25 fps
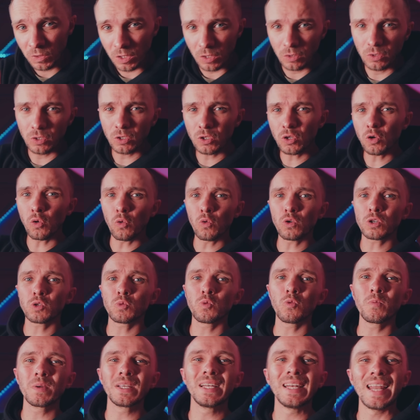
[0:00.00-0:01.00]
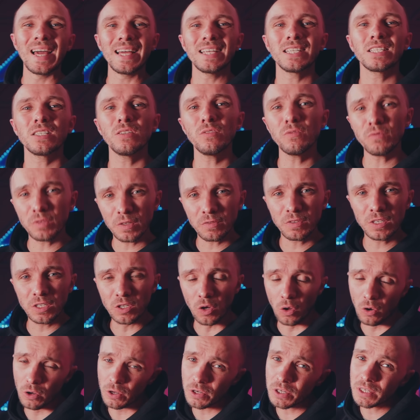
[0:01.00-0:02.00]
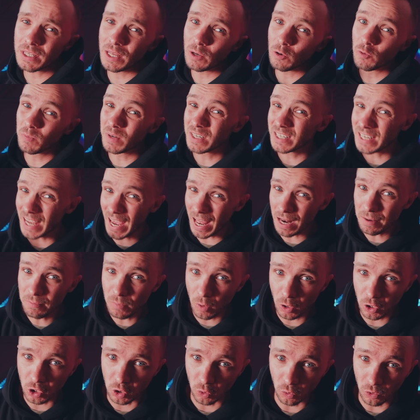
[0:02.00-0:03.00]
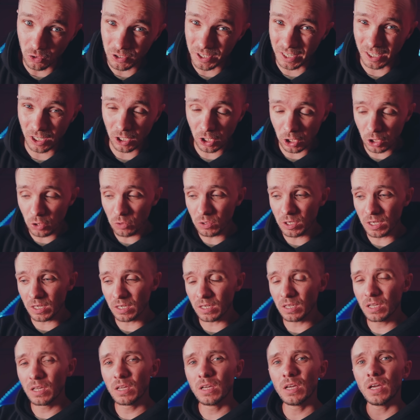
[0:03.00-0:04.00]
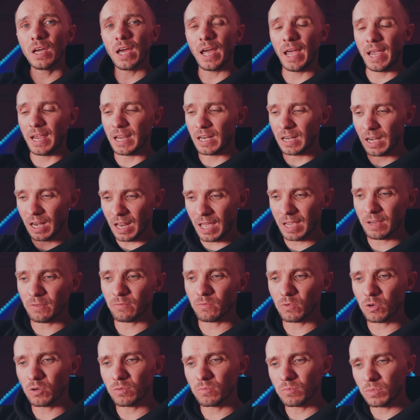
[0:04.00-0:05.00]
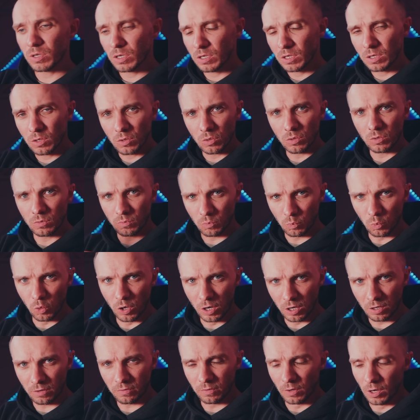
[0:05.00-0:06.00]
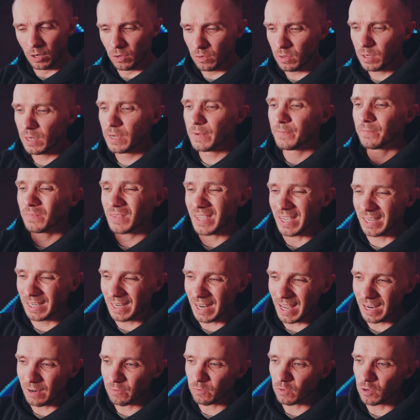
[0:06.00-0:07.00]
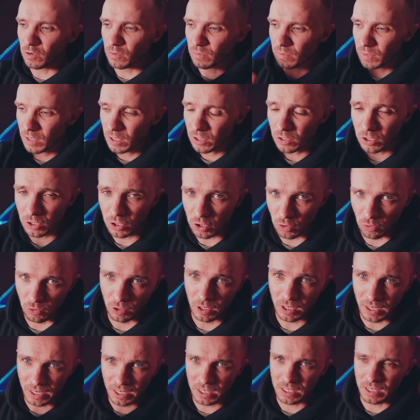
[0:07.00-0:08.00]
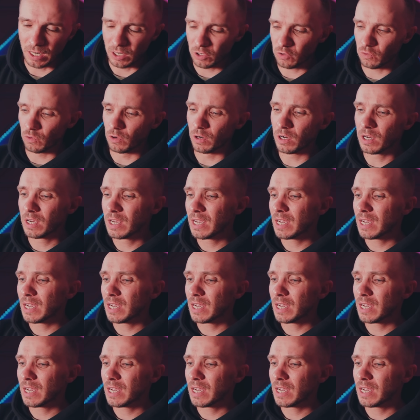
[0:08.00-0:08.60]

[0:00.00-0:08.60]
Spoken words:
The course will be less than $50. There will be 10 modules, including a Lightroom workflow and Lightroom tutorial, etc.